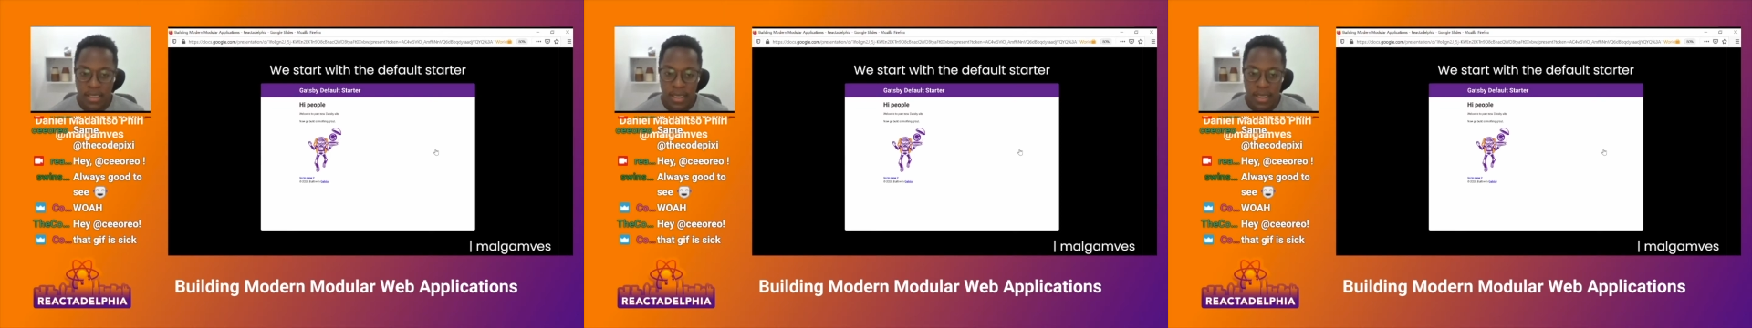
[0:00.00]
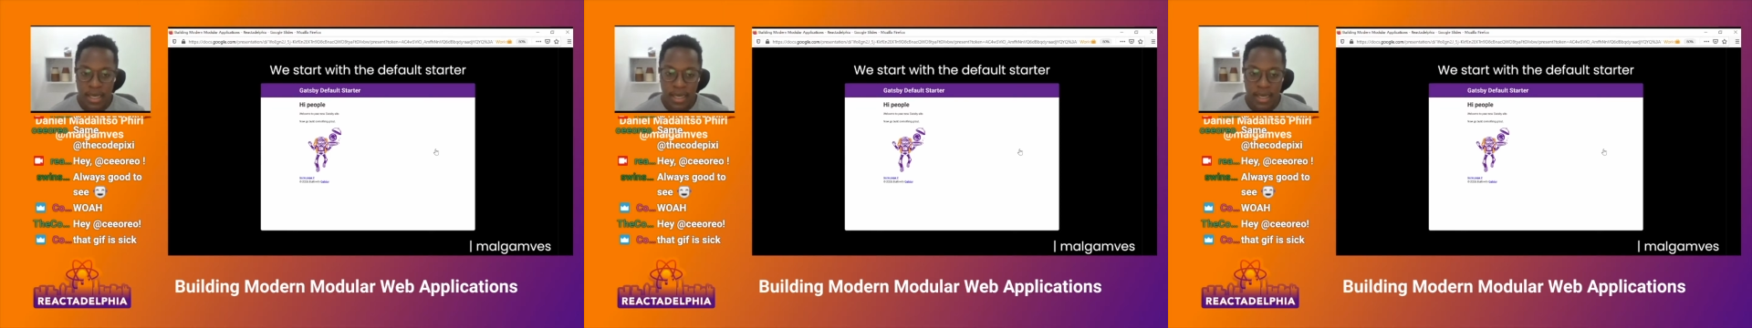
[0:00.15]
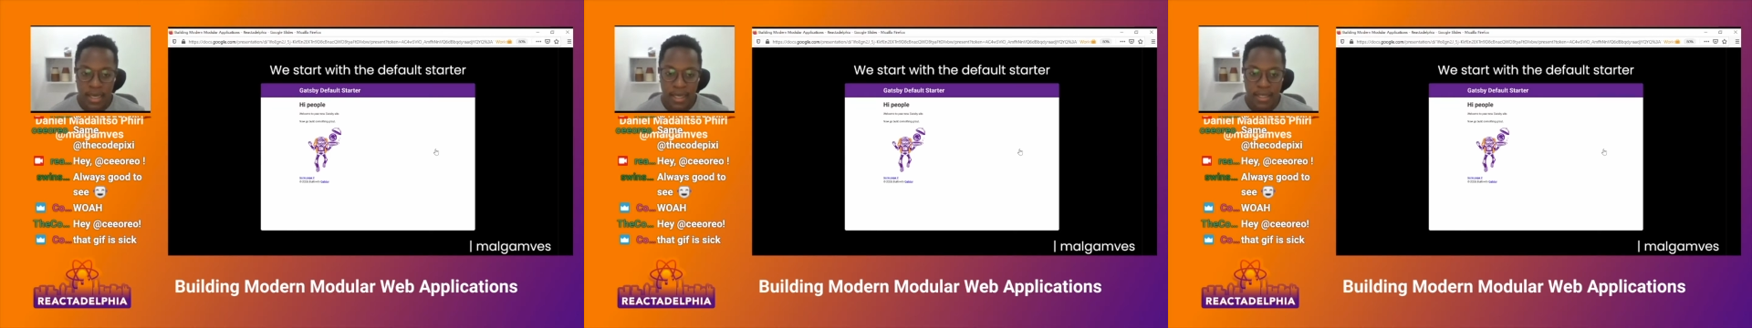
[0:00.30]

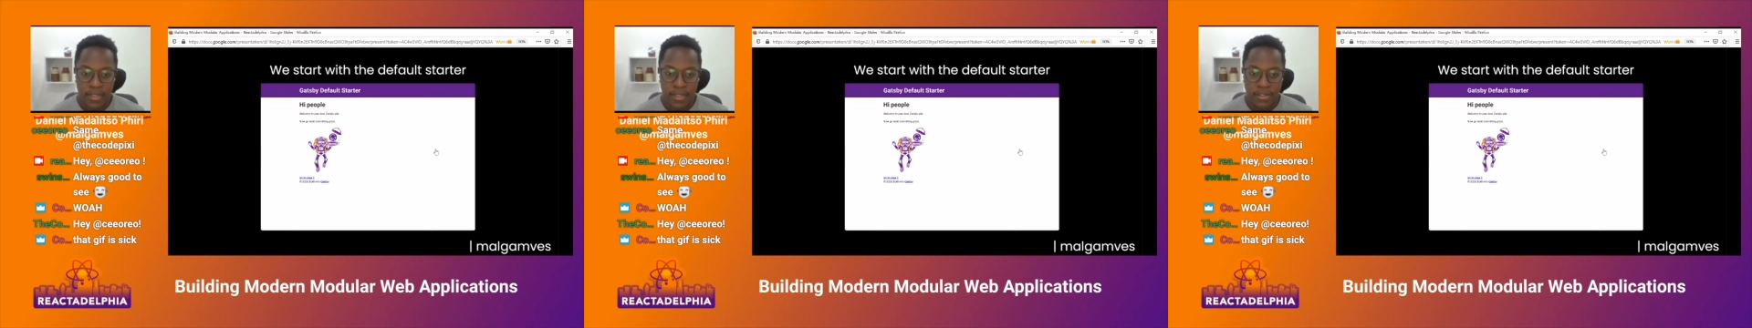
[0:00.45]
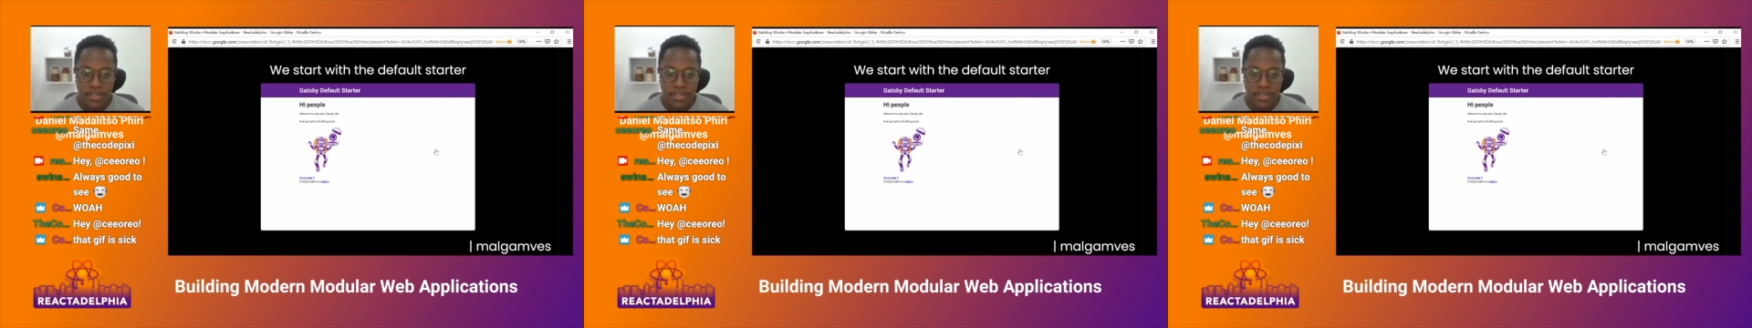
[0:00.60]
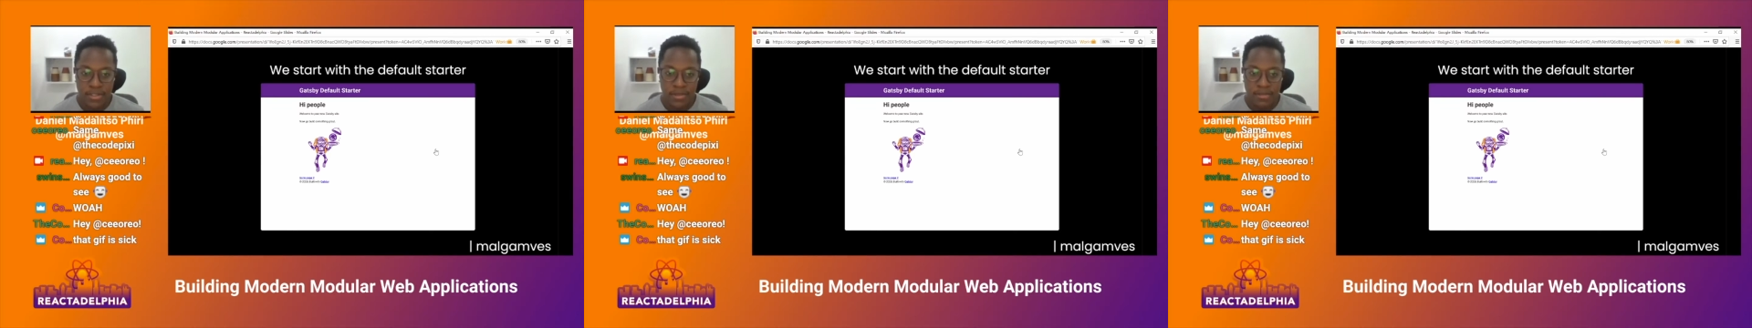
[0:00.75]

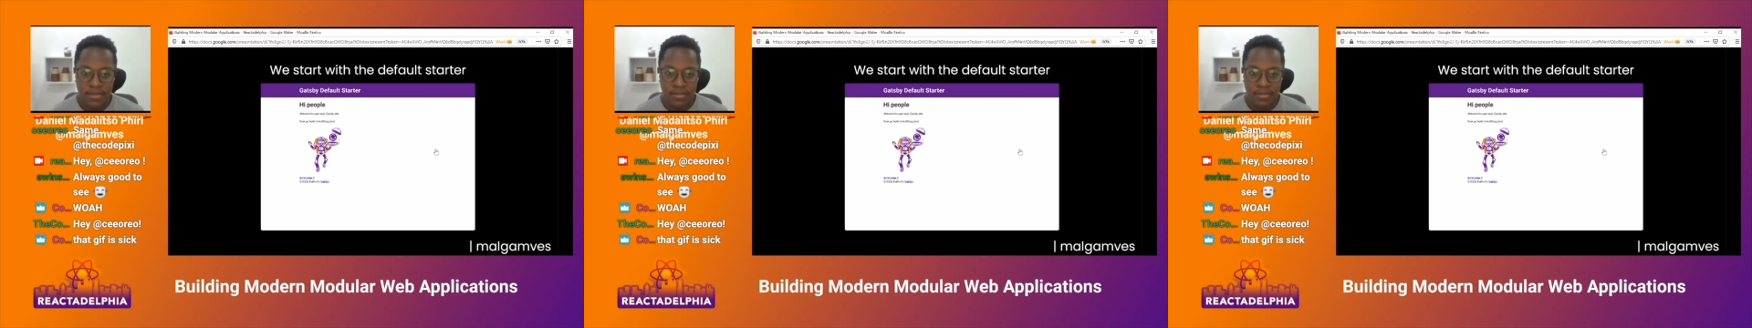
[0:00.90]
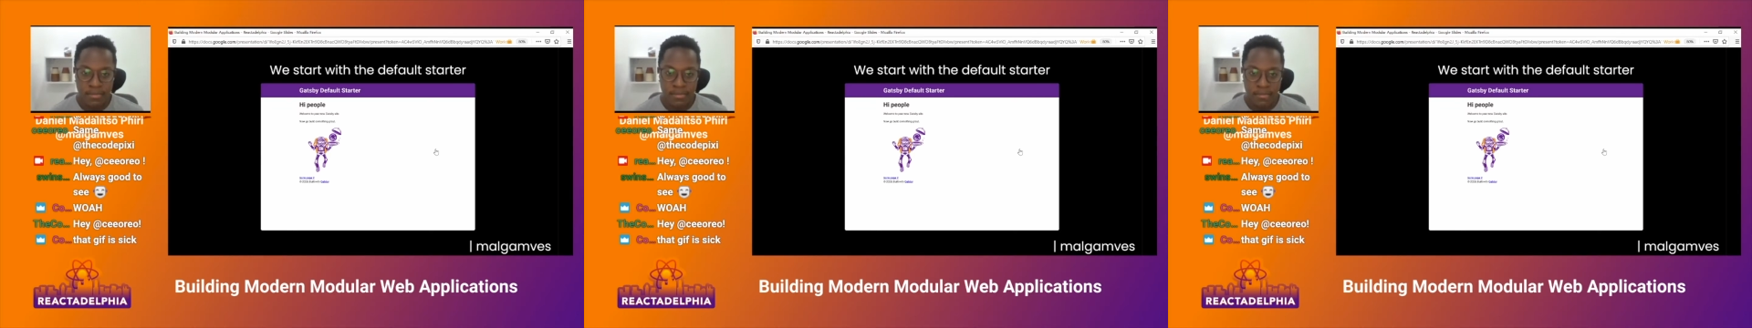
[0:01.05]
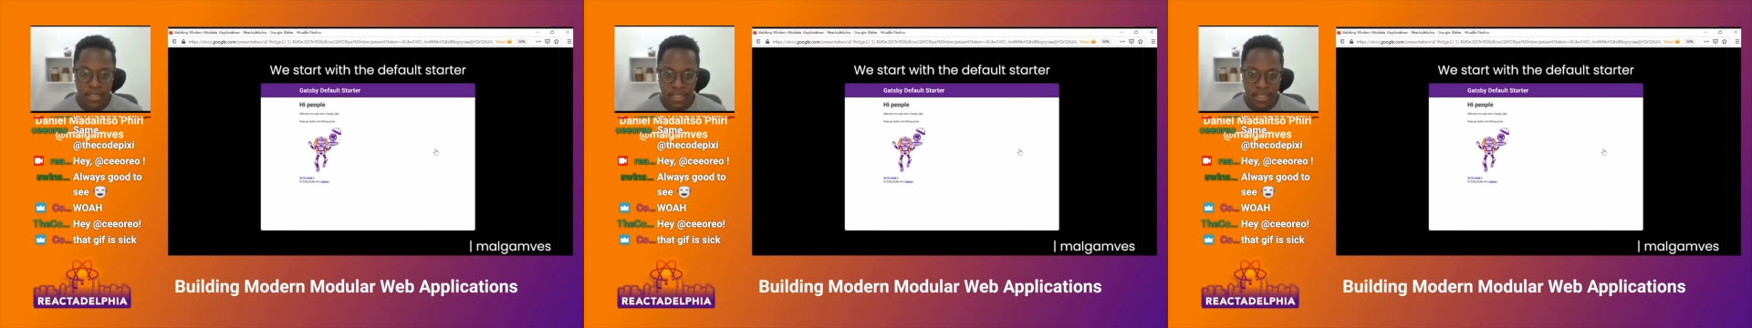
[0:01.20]
And
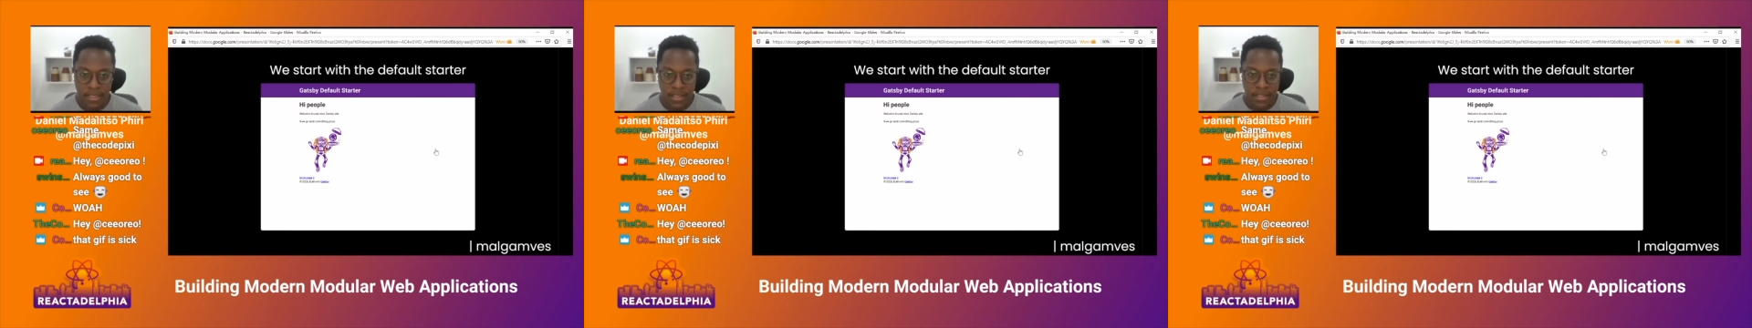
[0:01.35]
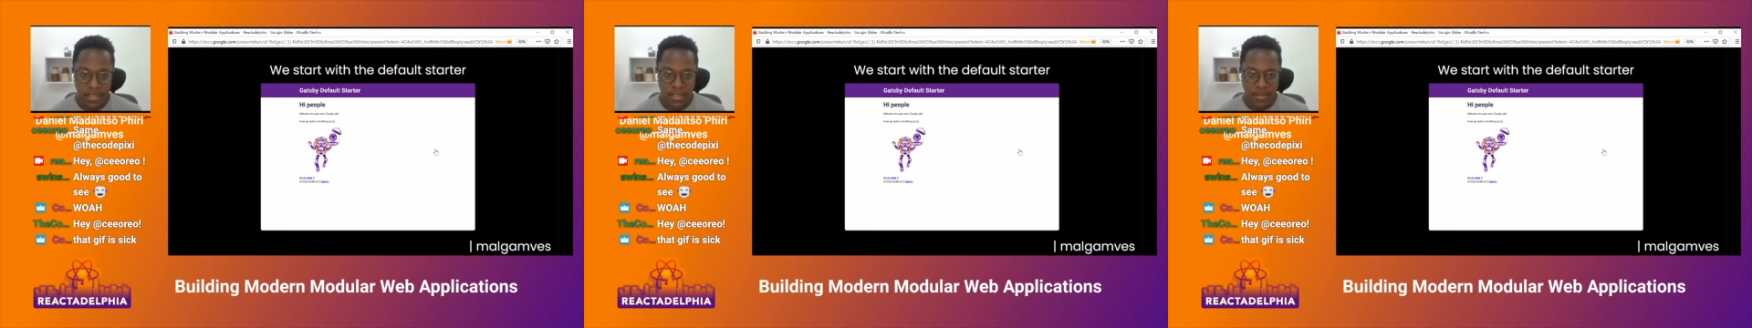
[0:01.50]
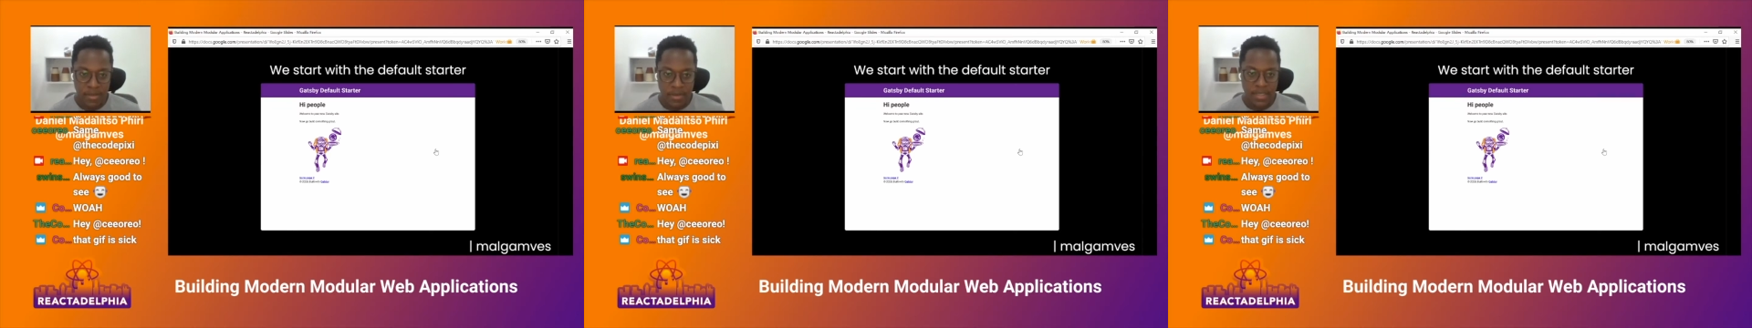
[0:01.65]

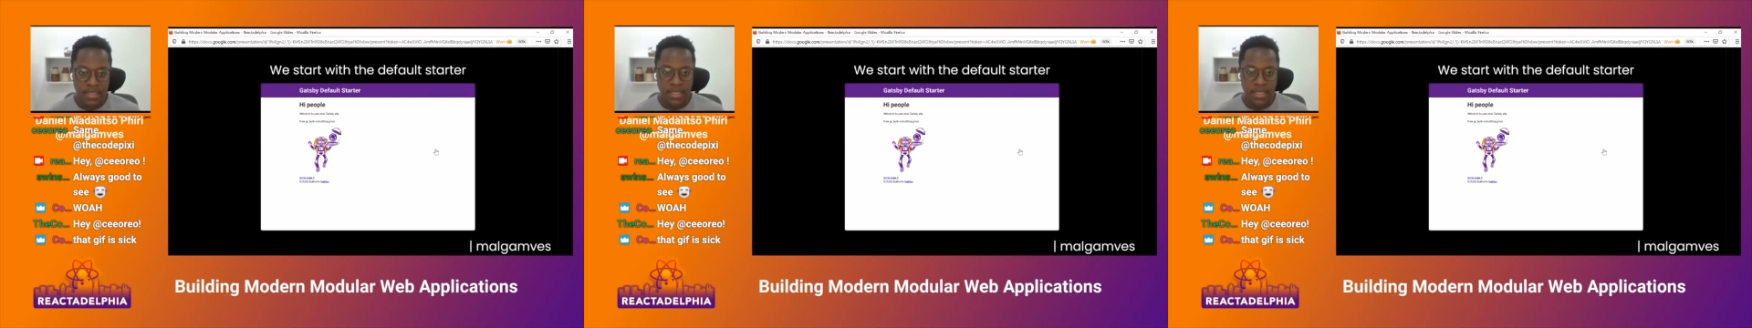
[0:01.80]
it's basically